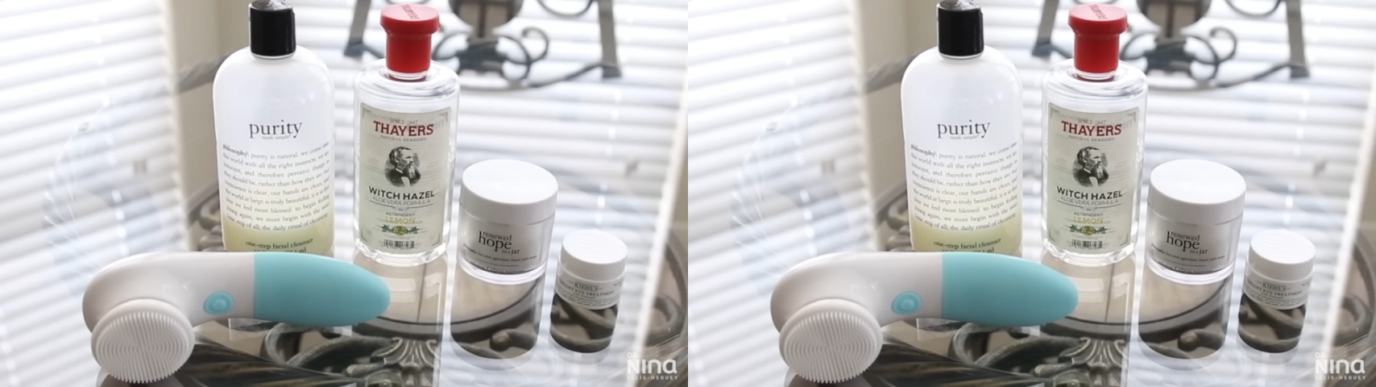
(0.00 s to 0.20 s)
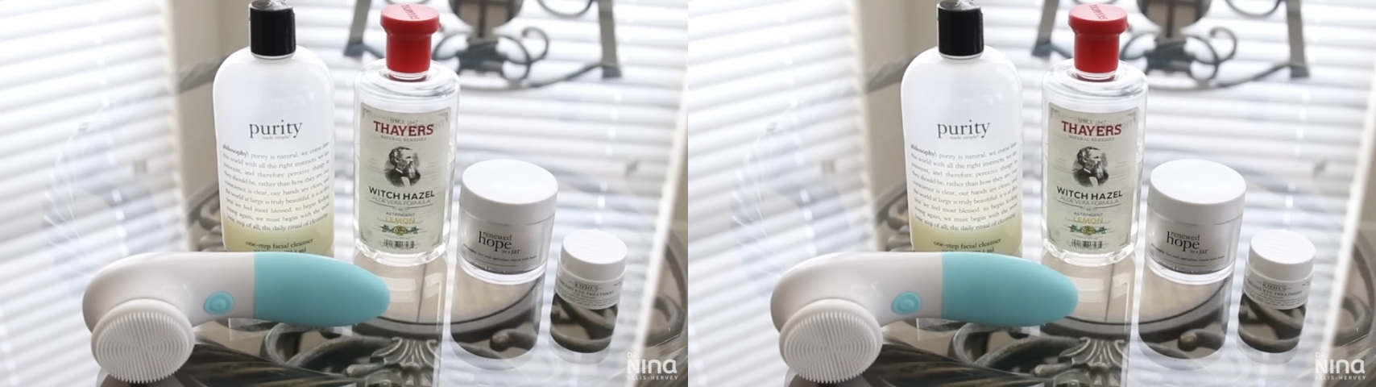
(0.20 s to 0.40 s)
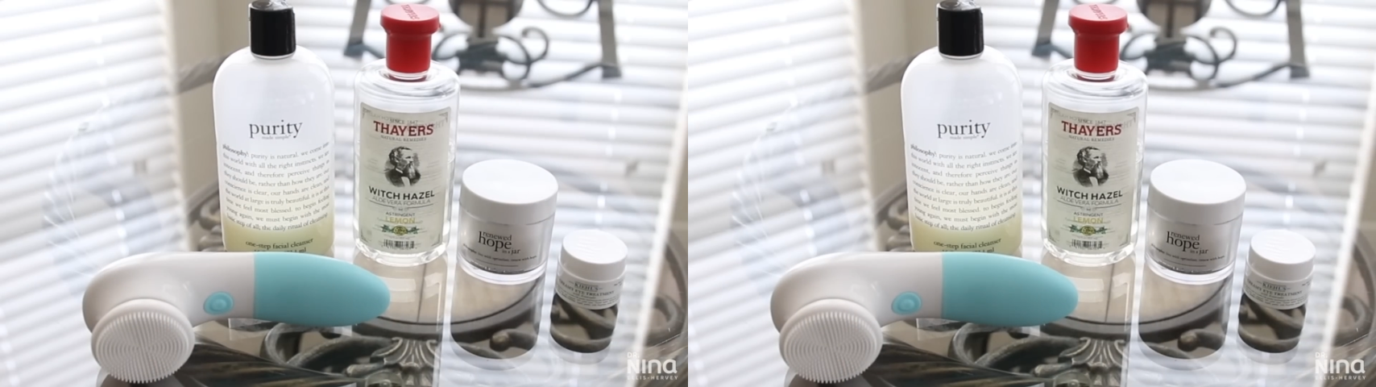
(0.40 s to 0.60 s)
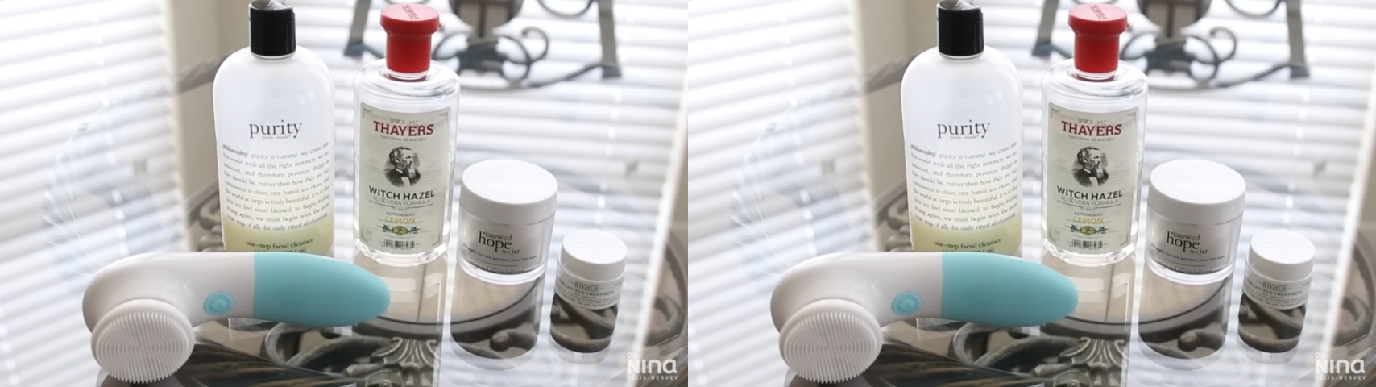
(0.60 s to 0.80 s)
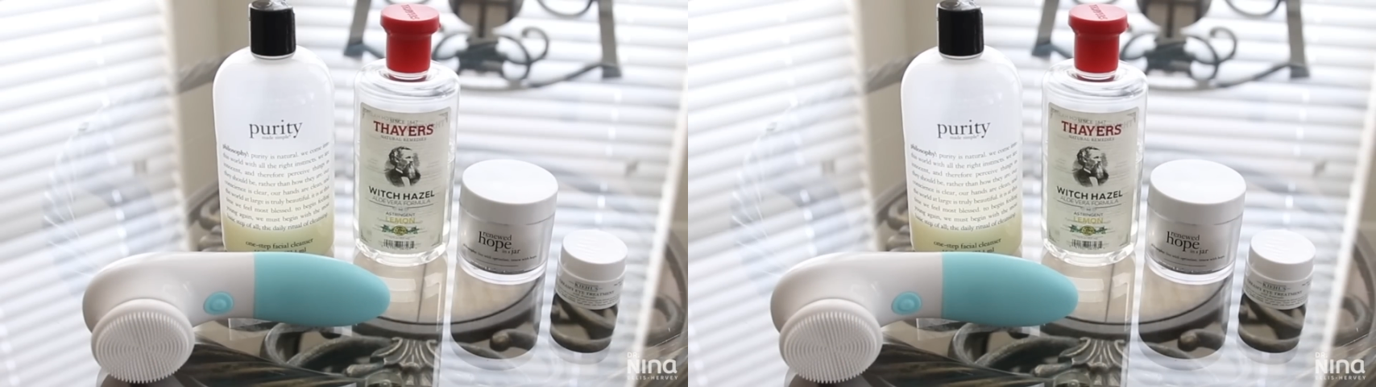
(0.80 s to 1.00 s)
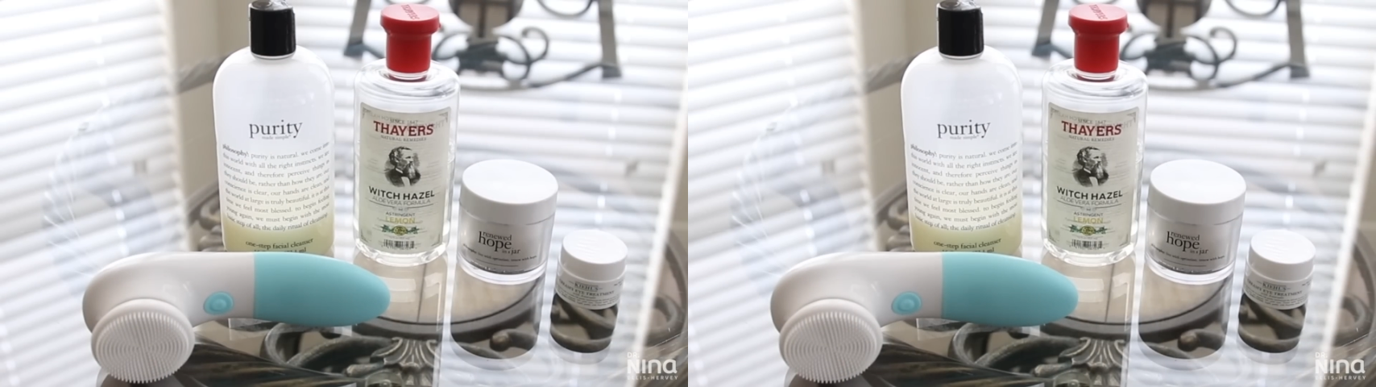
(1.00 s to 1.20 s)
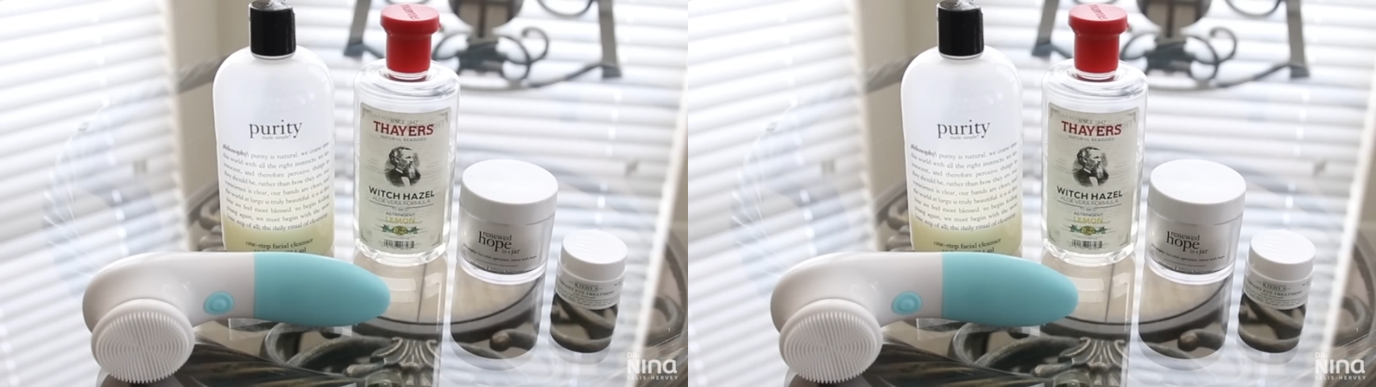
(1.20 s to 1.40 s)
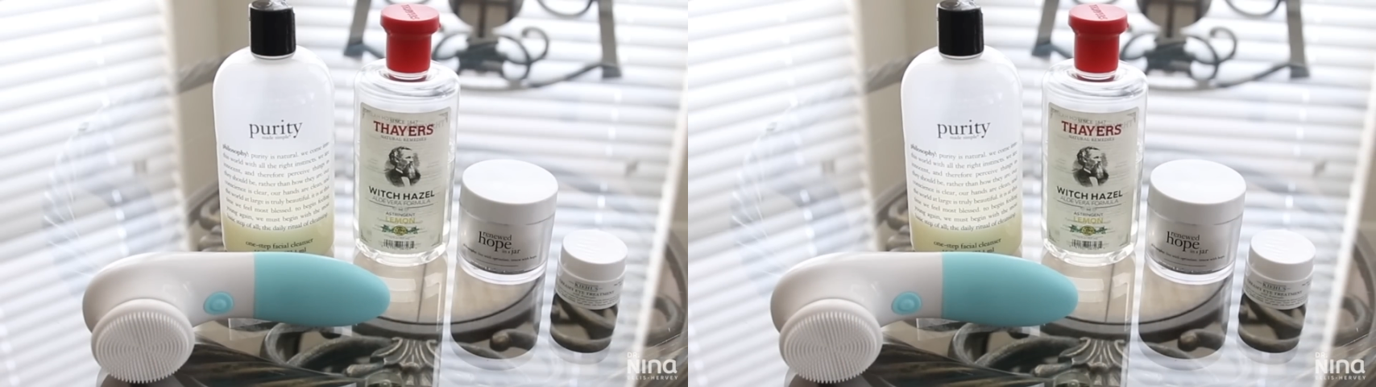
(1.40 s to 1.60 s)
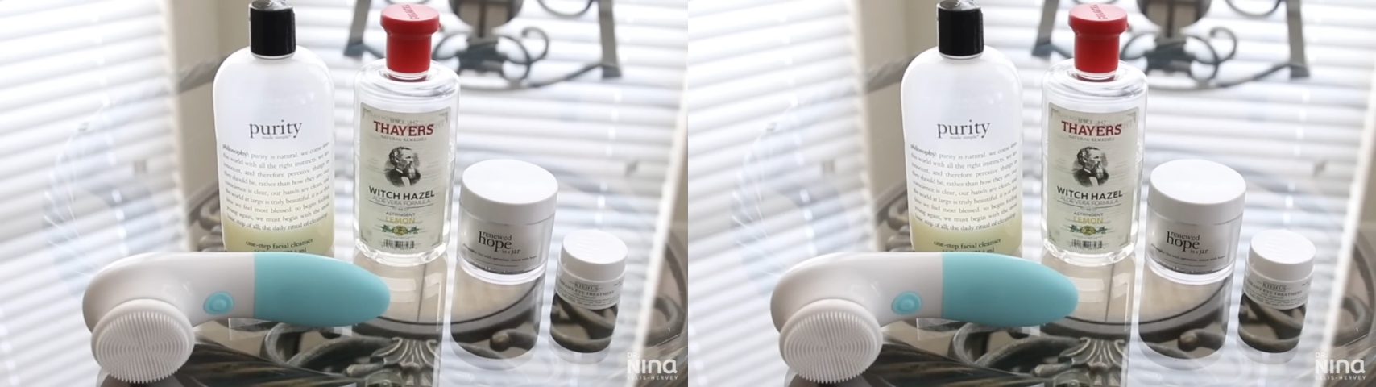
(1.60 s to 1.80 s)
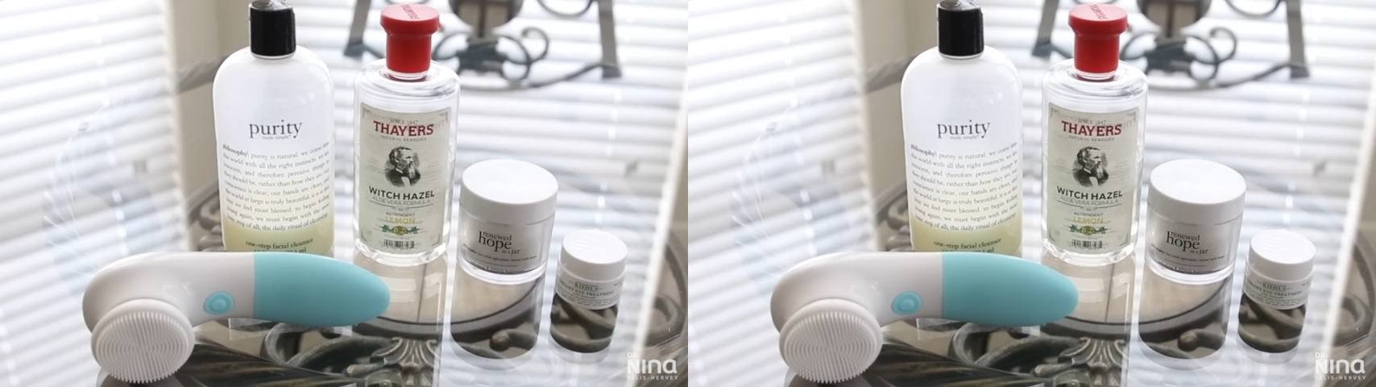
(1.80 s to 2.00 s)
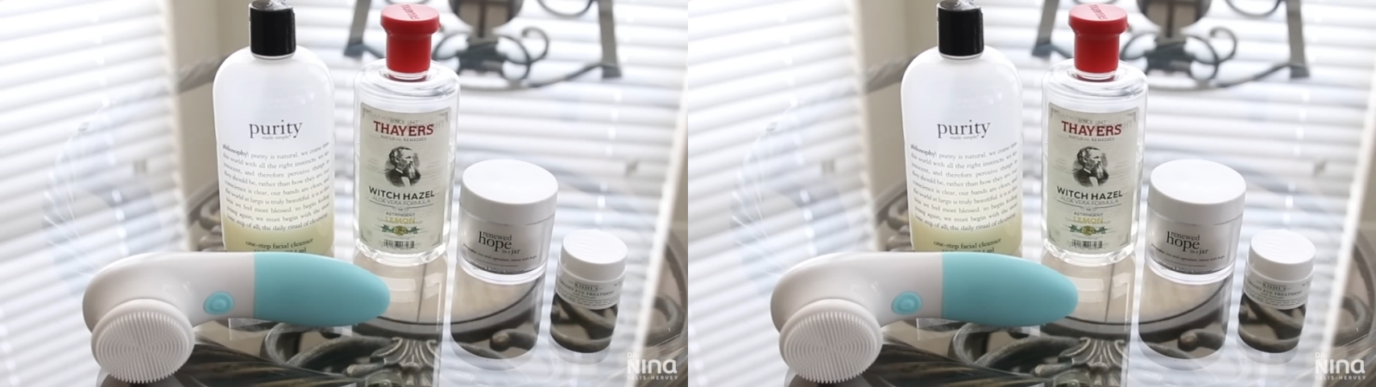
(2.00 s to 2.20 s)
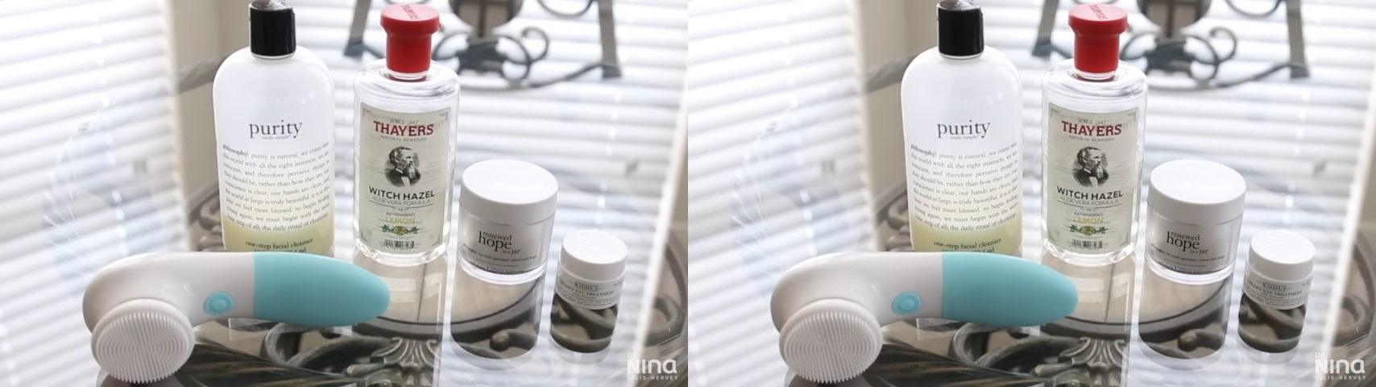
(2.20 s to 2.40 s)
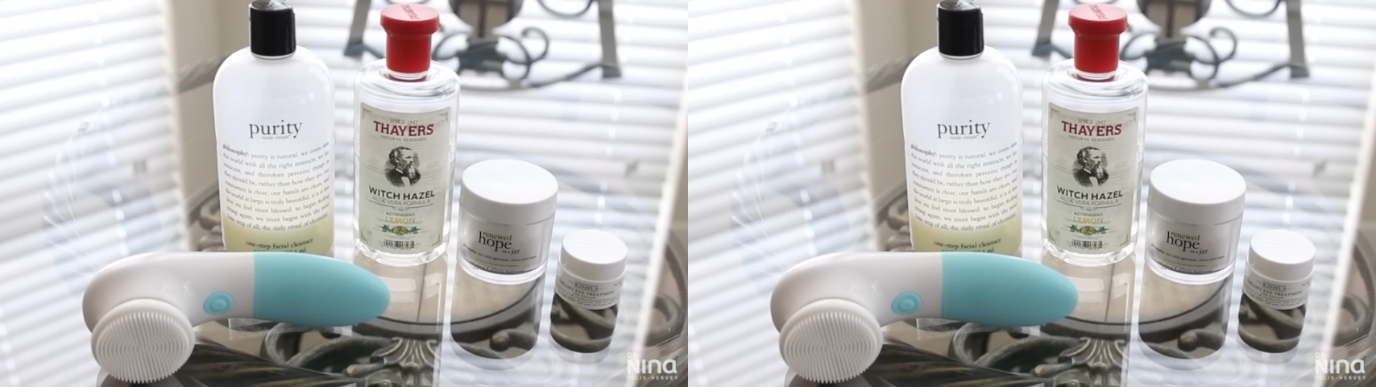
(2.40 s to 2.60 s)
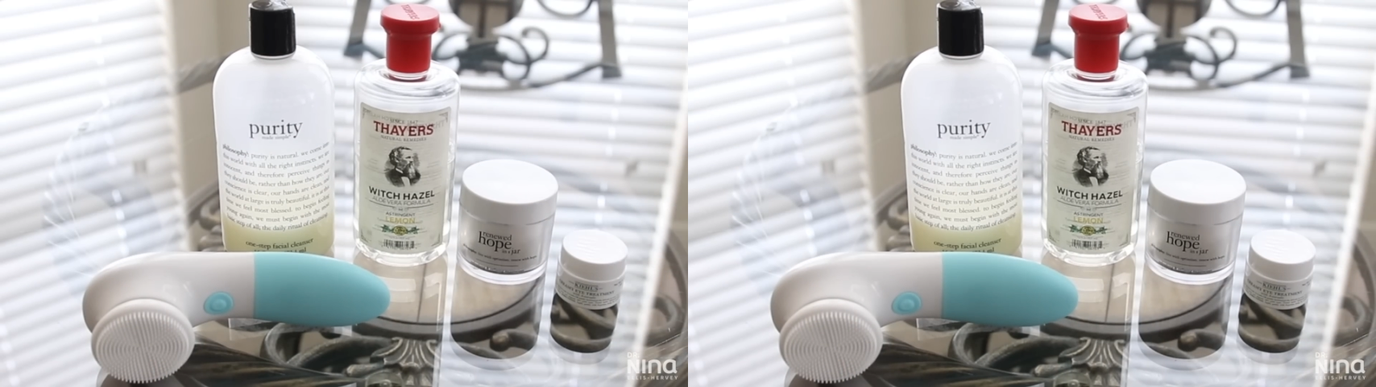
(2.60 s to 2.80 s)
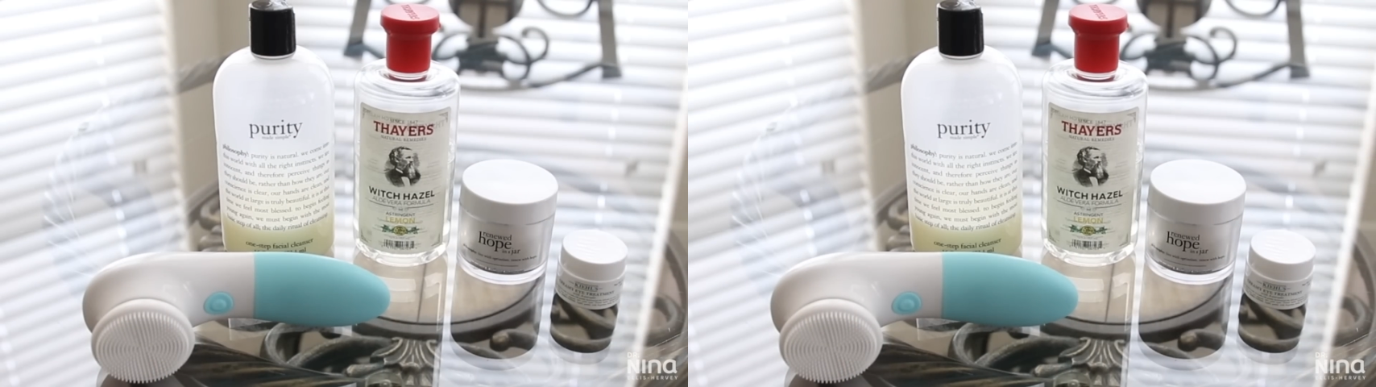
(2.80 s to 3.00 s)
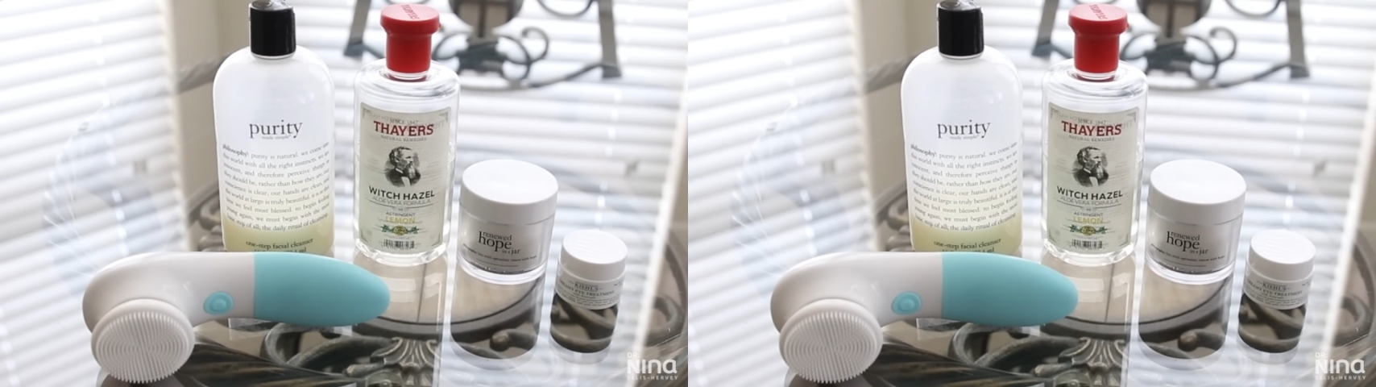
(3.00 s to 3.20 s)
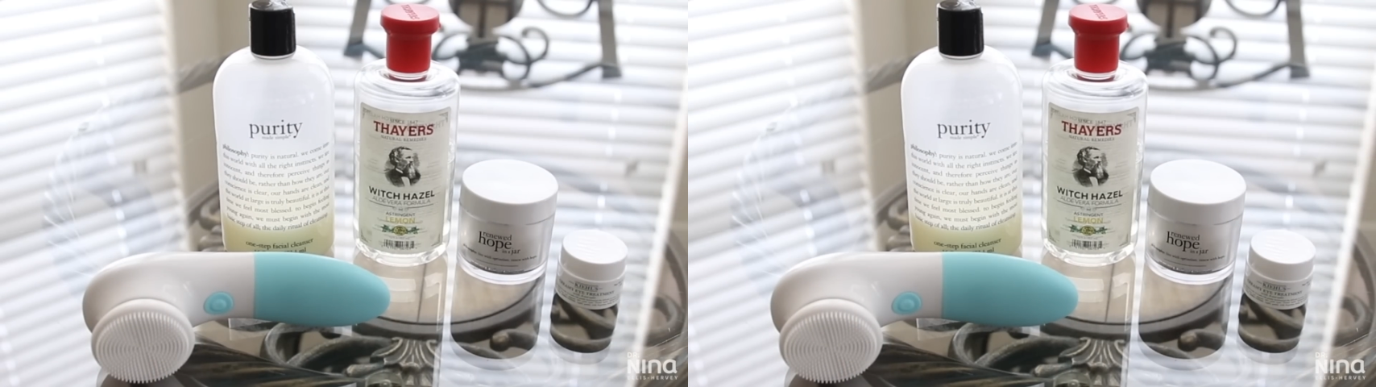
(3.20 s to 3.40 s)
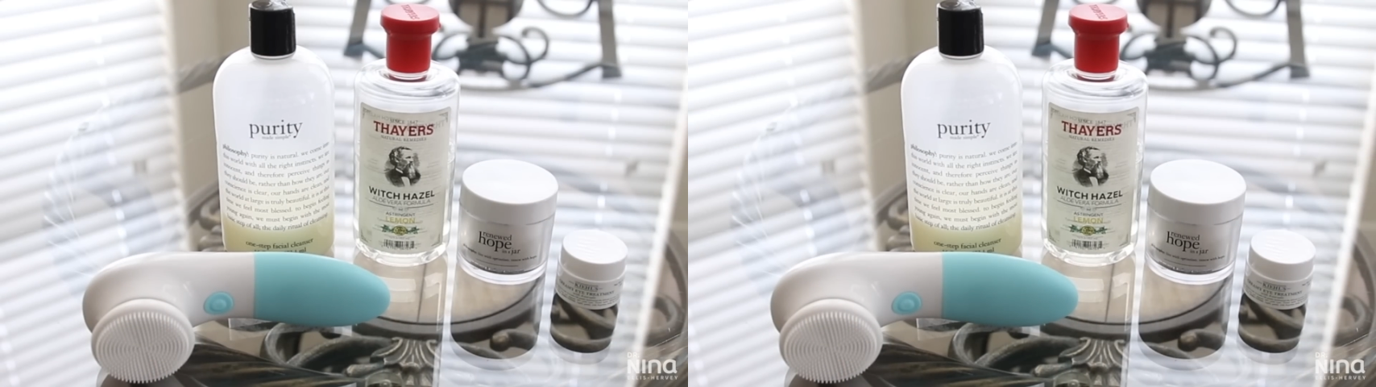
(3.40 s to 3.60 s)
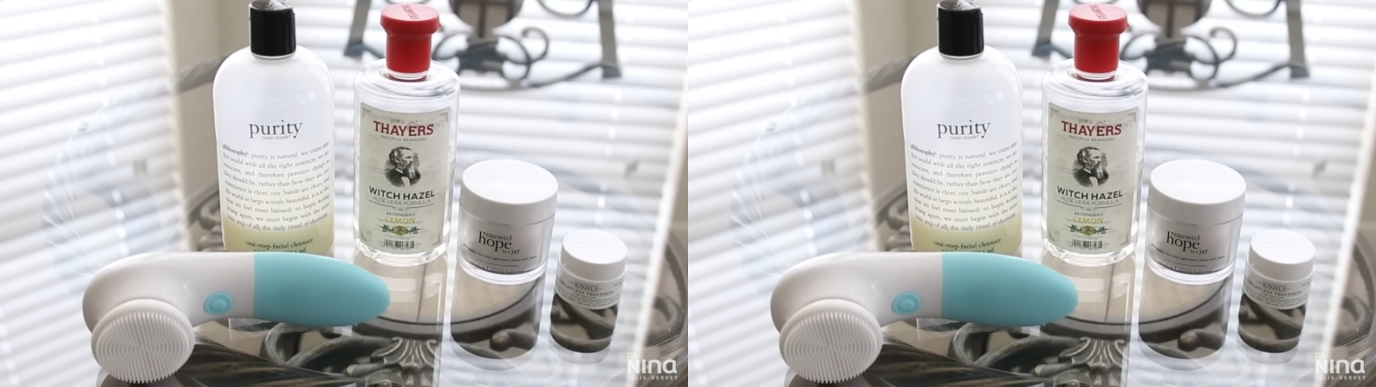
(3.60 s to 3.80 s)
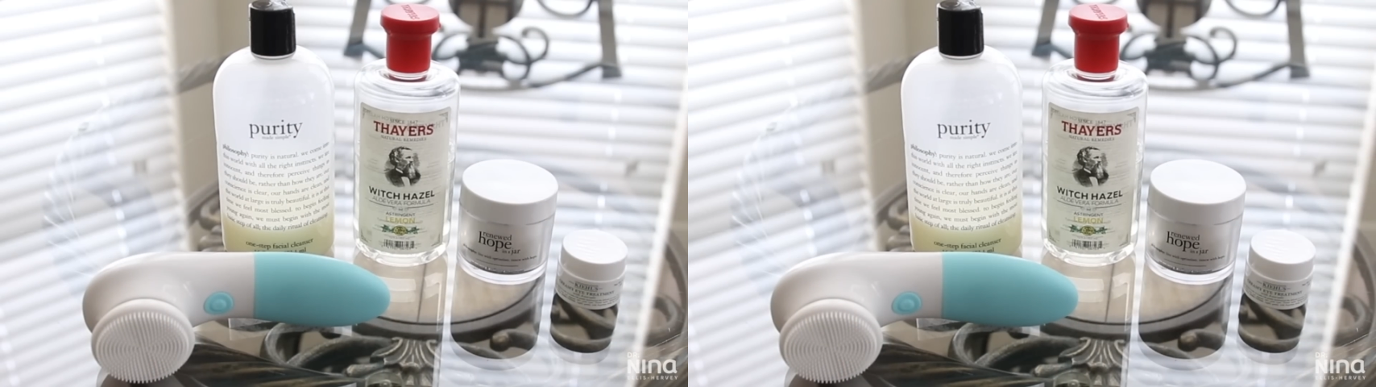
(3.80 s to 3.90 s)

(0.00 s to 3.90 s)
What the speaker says: [unreadable: no face in view]